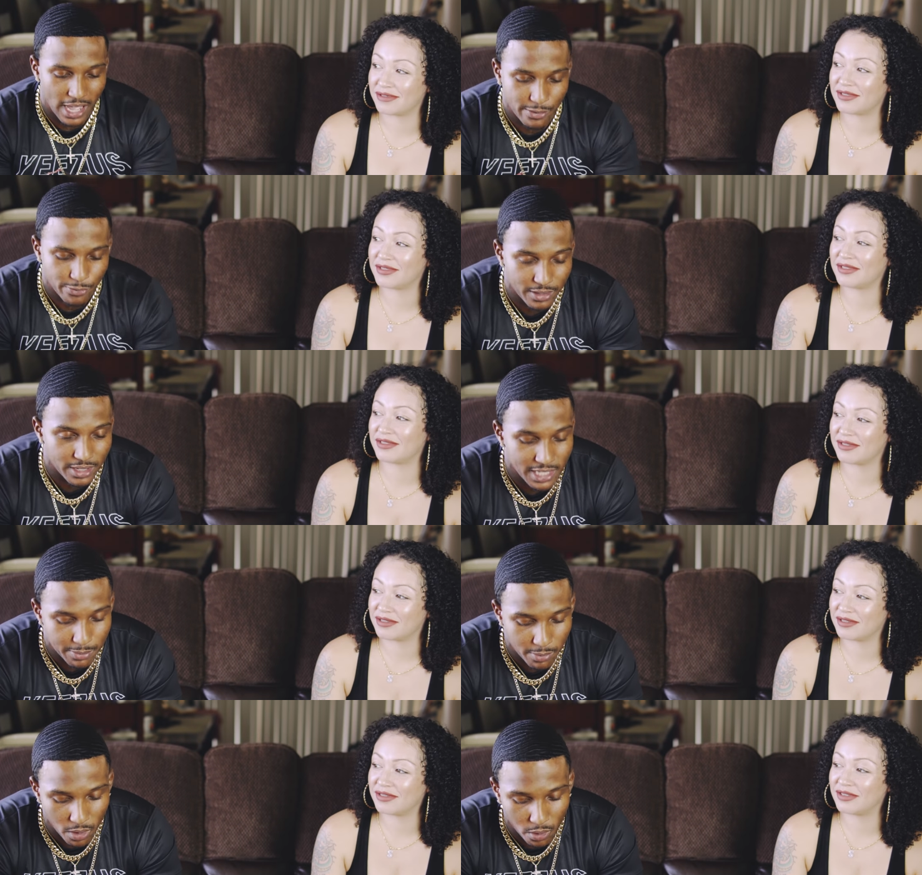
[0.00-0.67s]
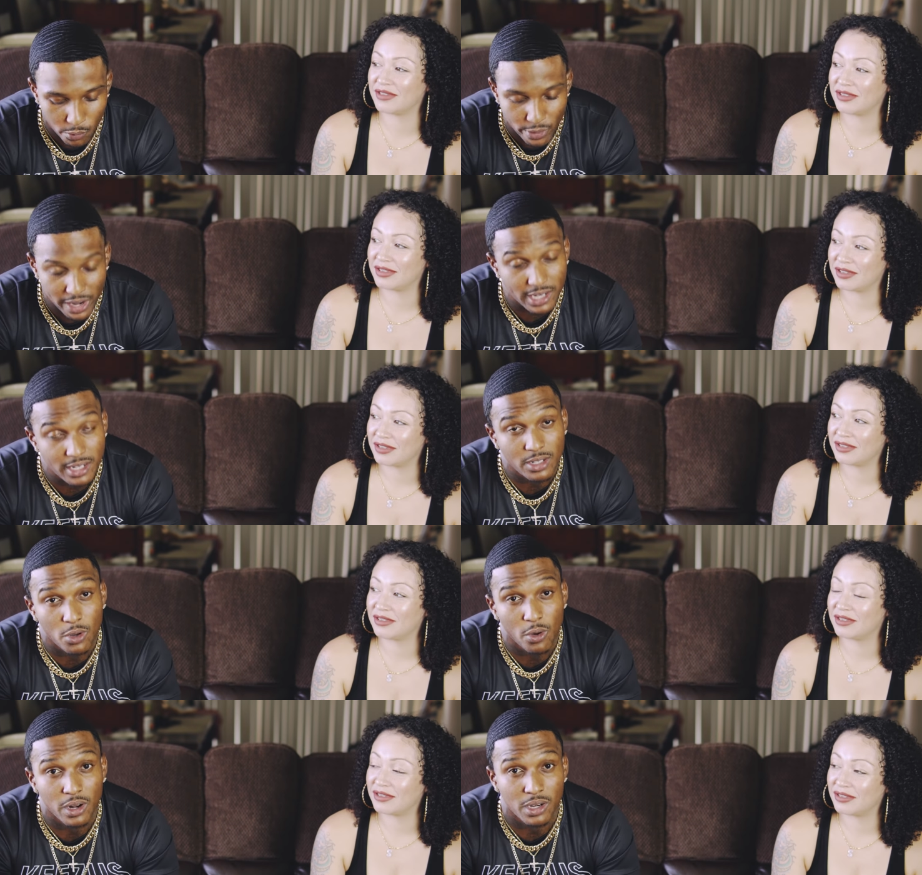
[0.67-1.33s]
Speaker 1: I ain't finna keep on ranting
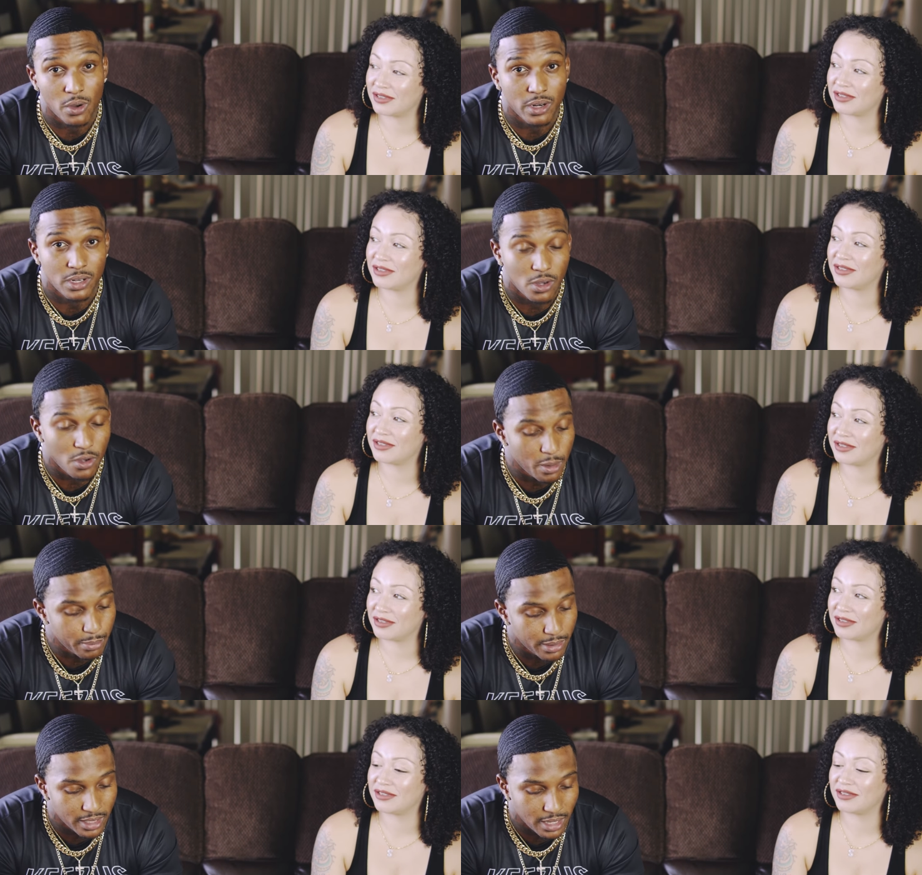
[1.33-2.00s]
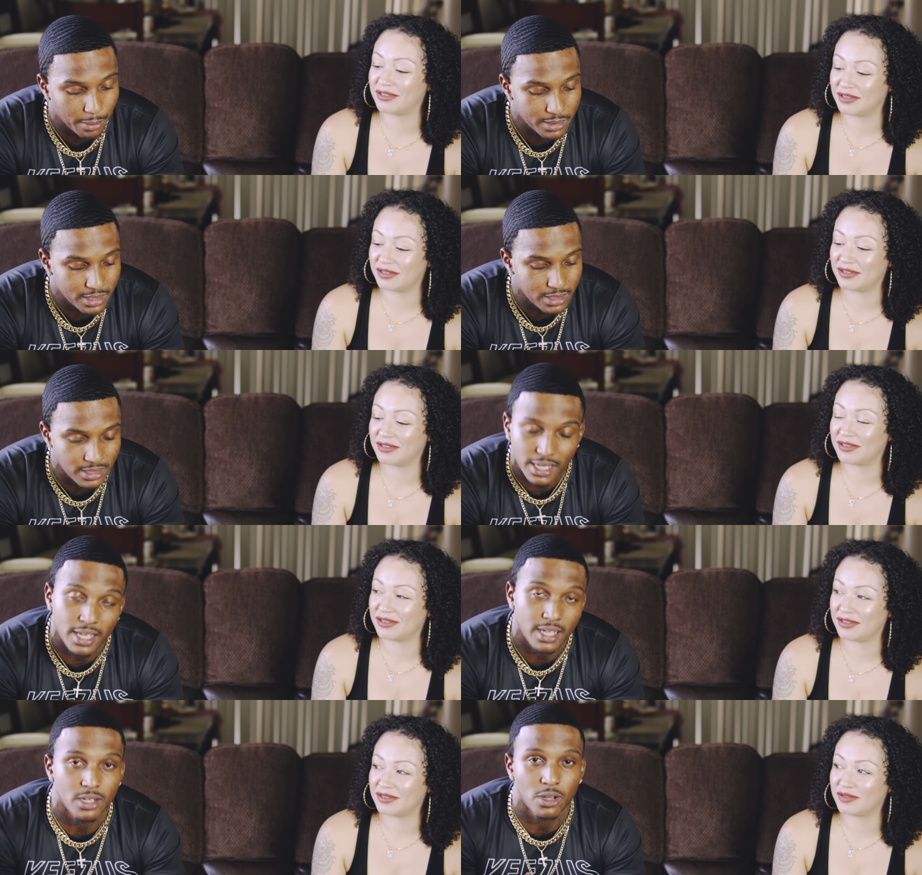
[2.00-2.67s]
and going on and on. But I'm just
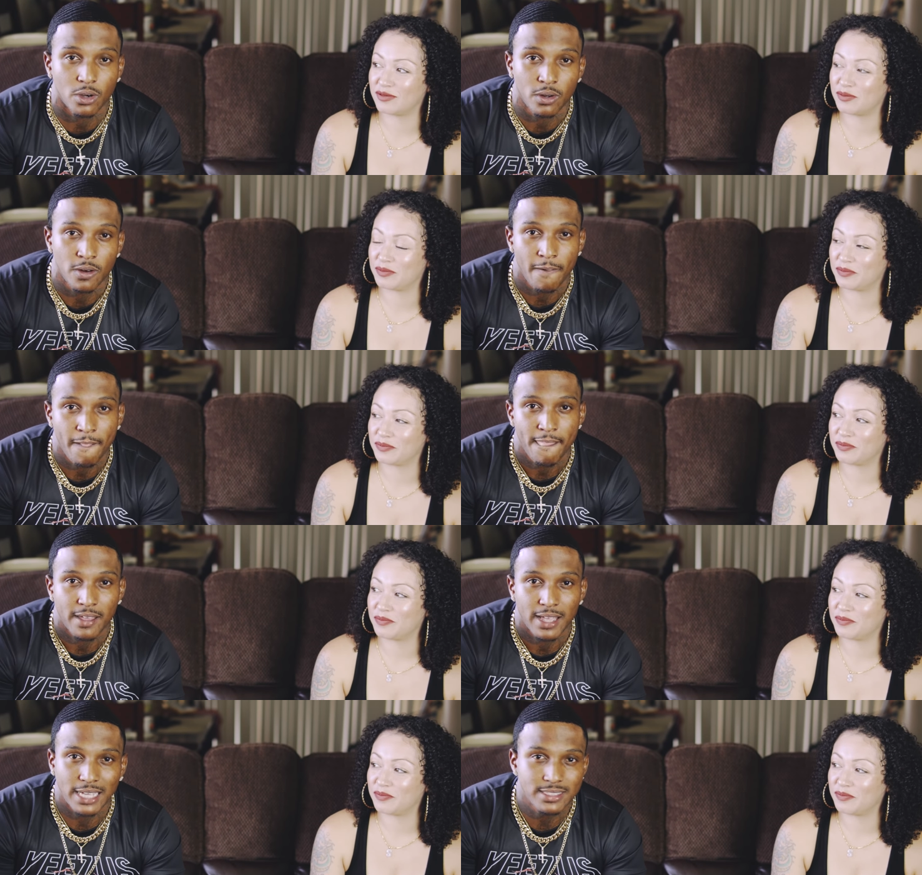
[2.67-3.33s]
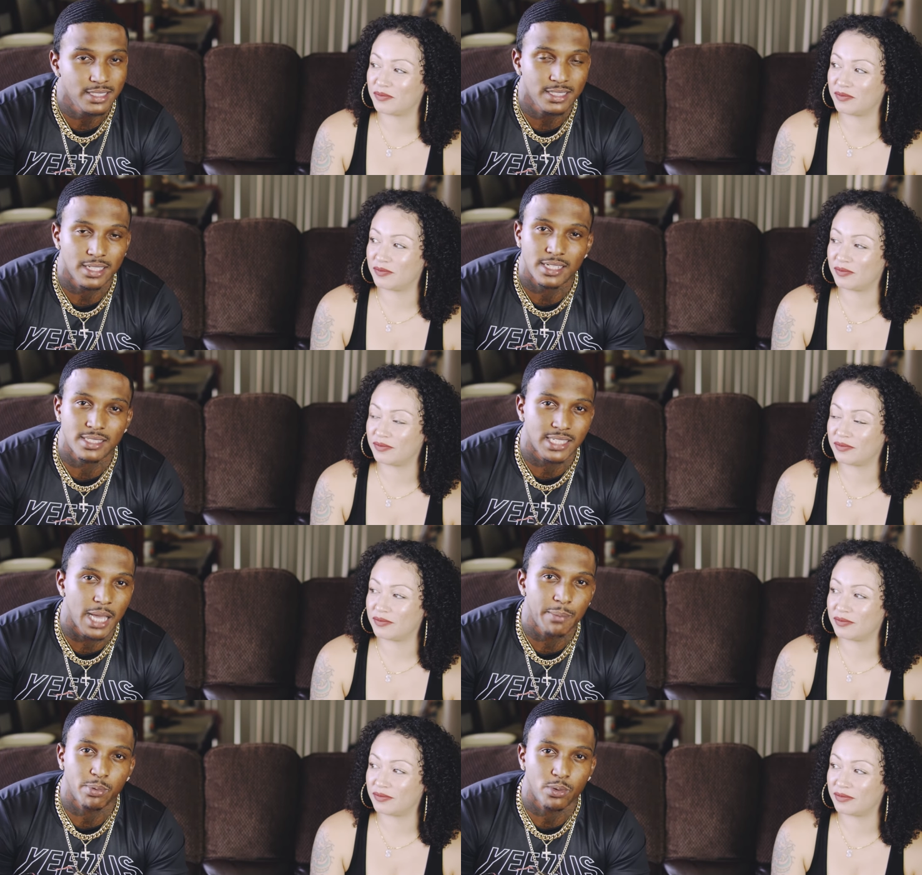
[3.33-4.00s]
saying though, that's just an
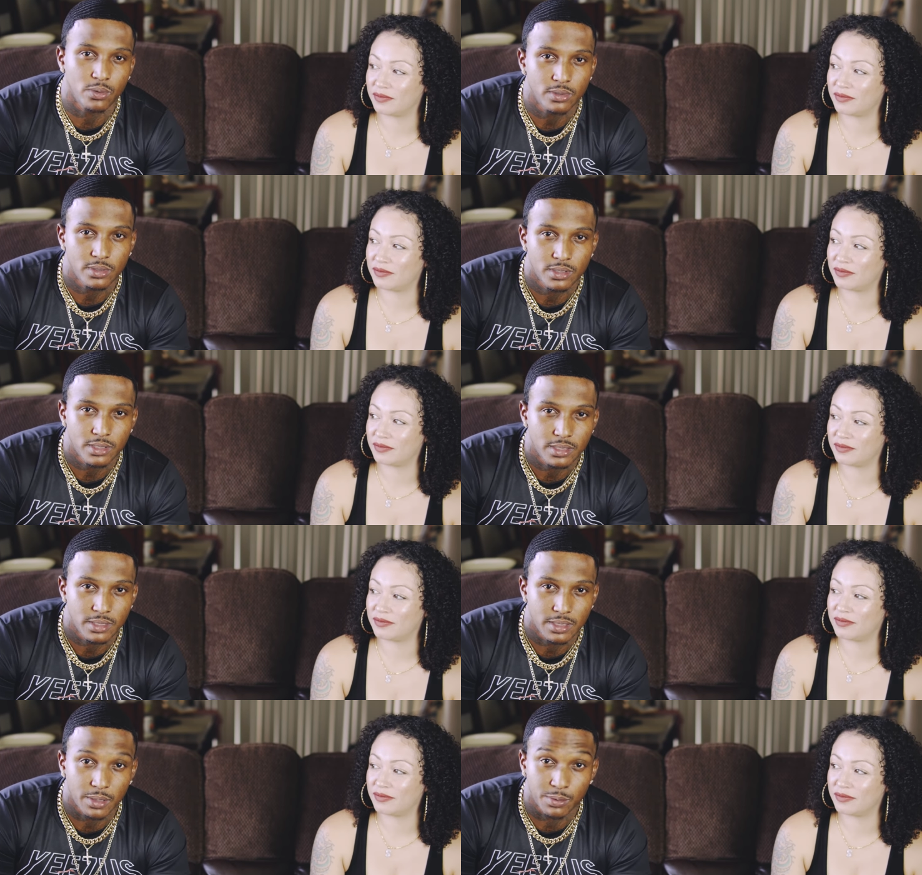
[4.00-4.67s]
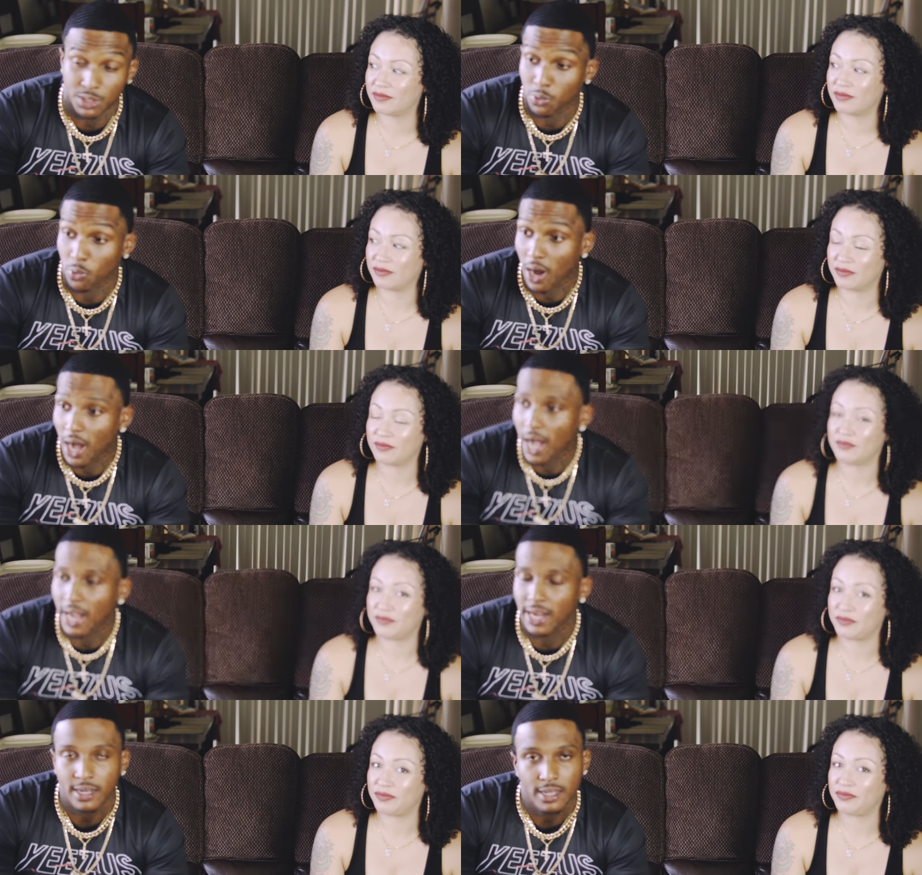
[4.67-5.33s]
example to
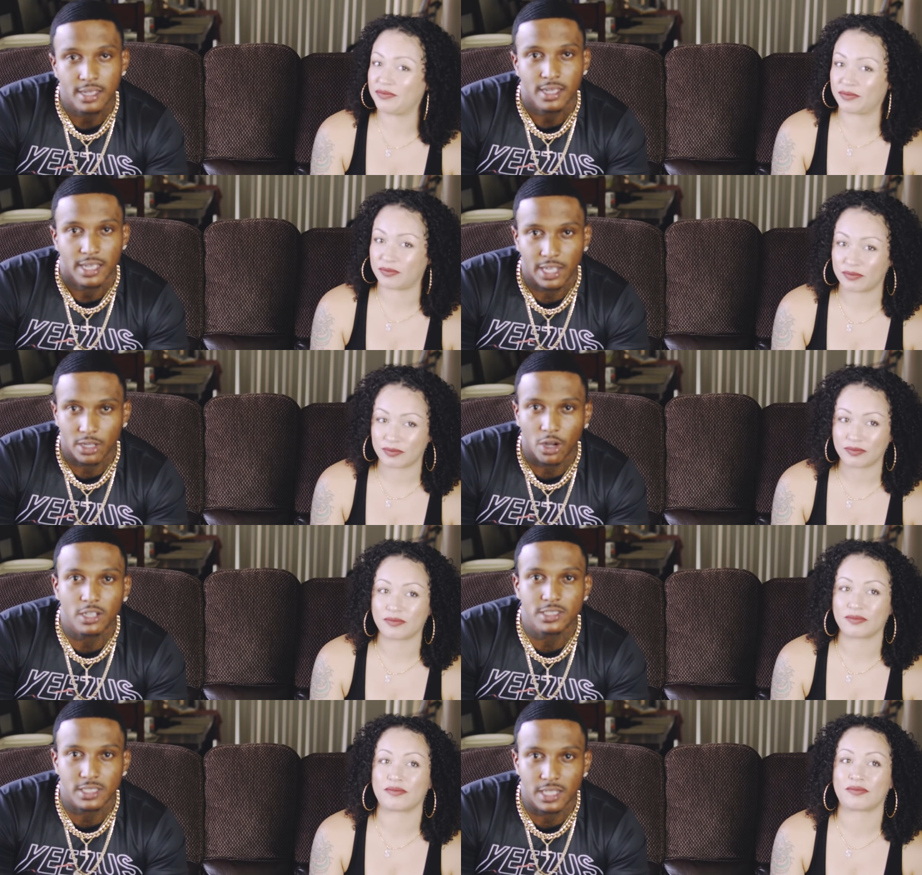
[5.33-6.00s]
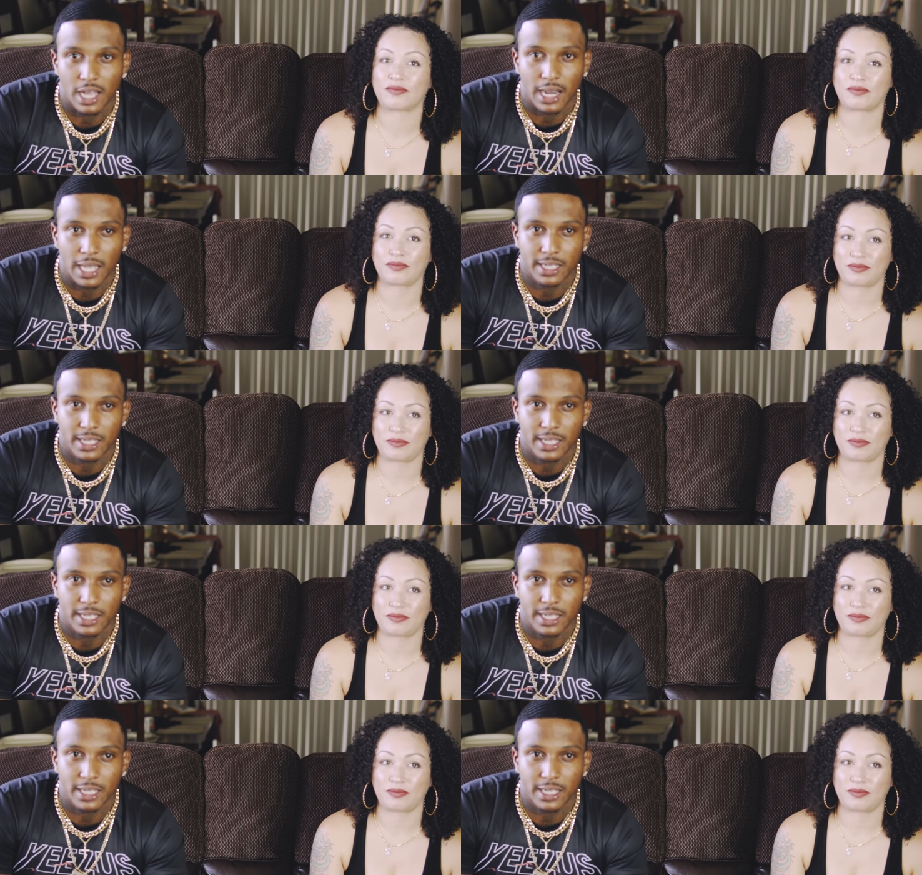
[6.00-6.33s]
why it costs a lot.